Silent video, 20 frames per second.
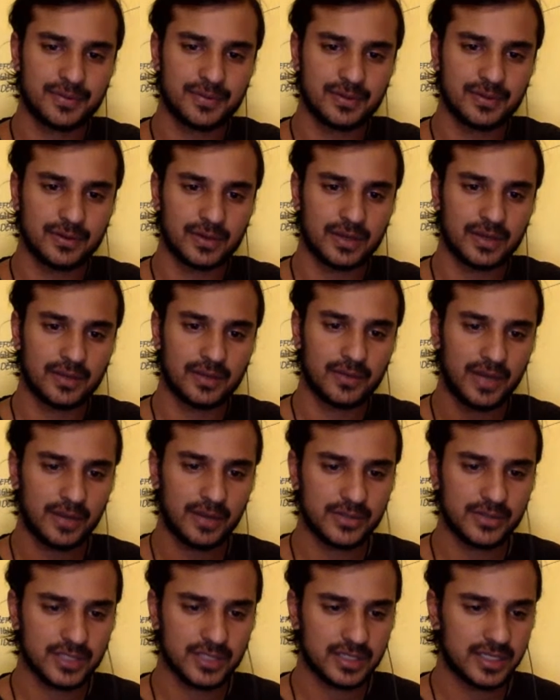Okay, when I
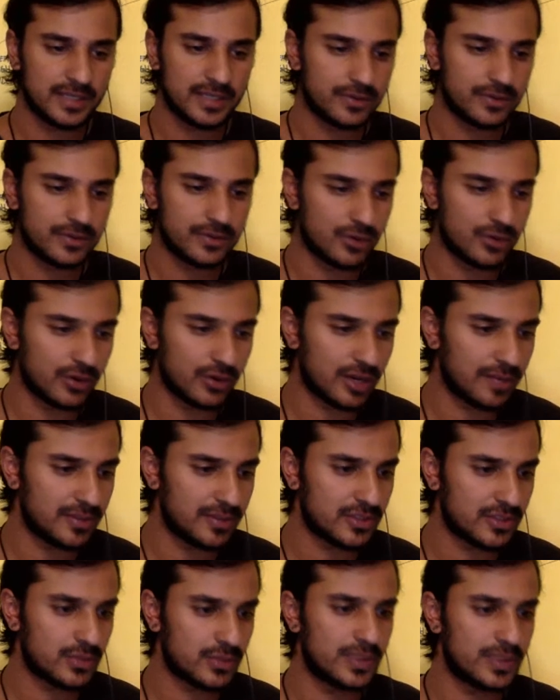was a kid growing
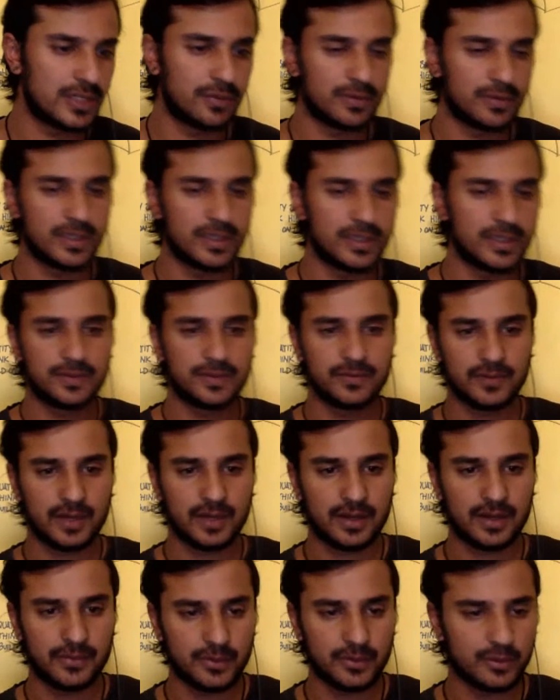up in Sweden, we
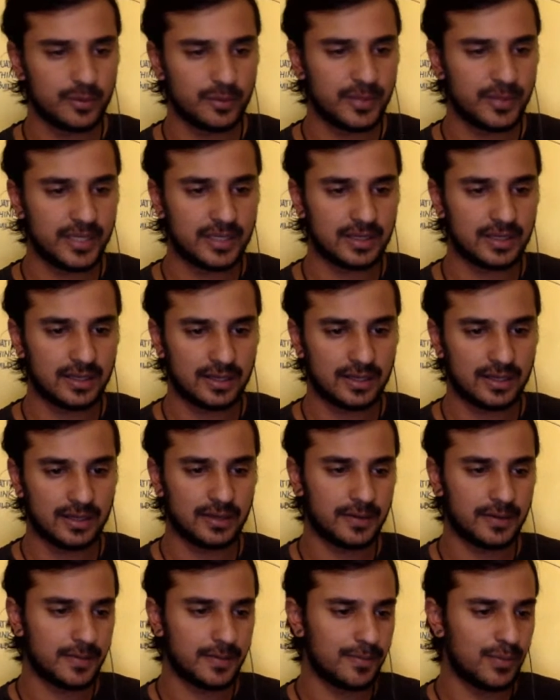would make
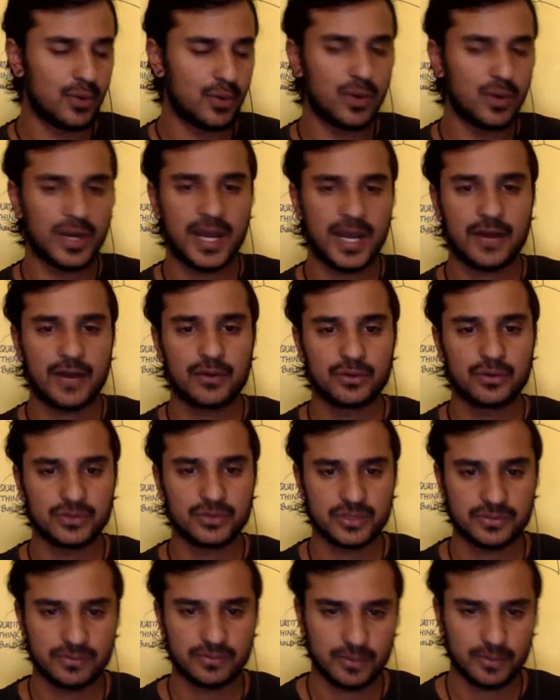bow and
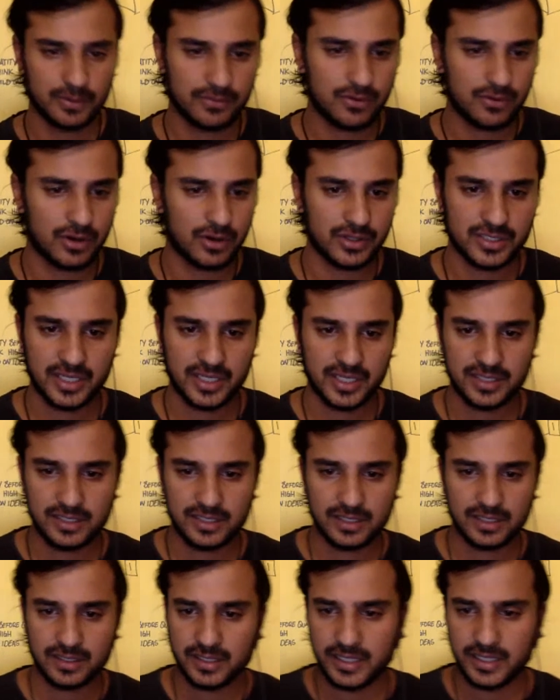arrows from the forest, and I
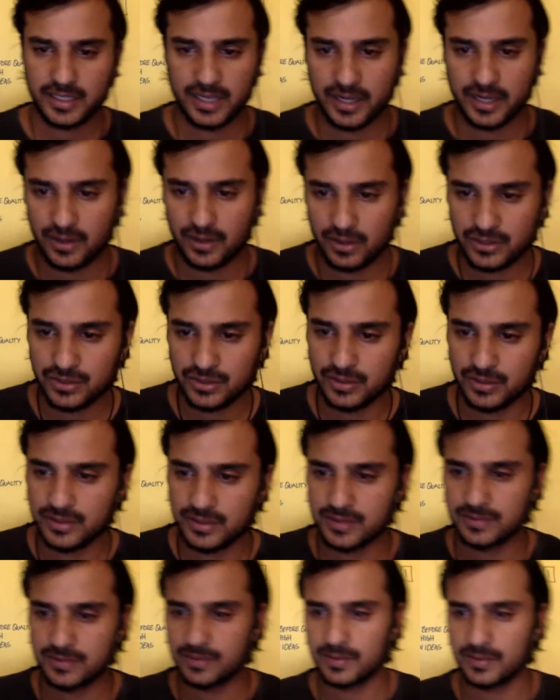think here also
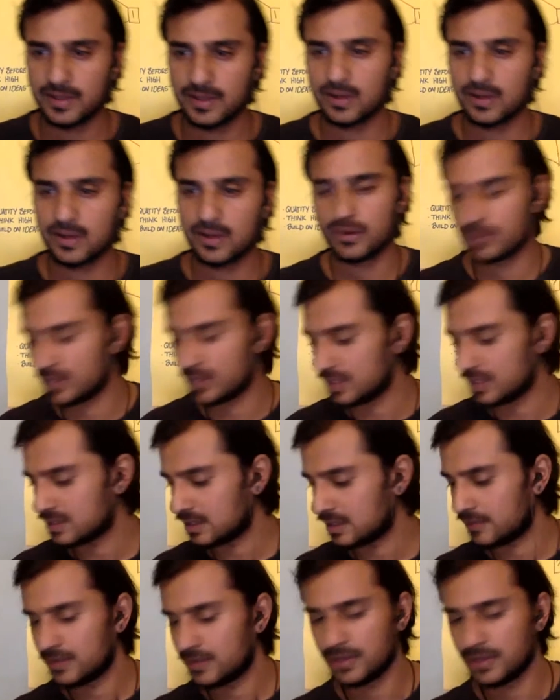is a lot of kids
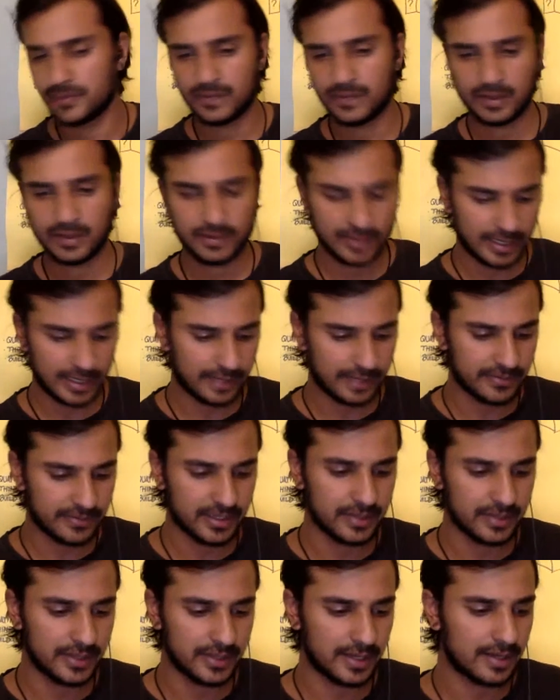that have
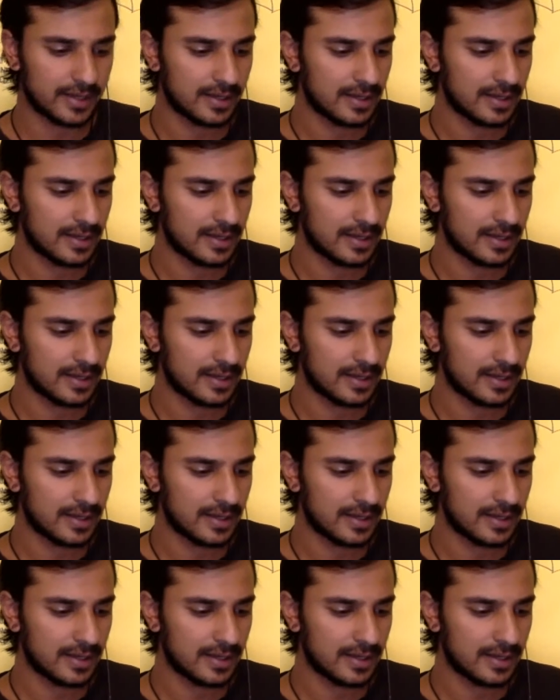done that.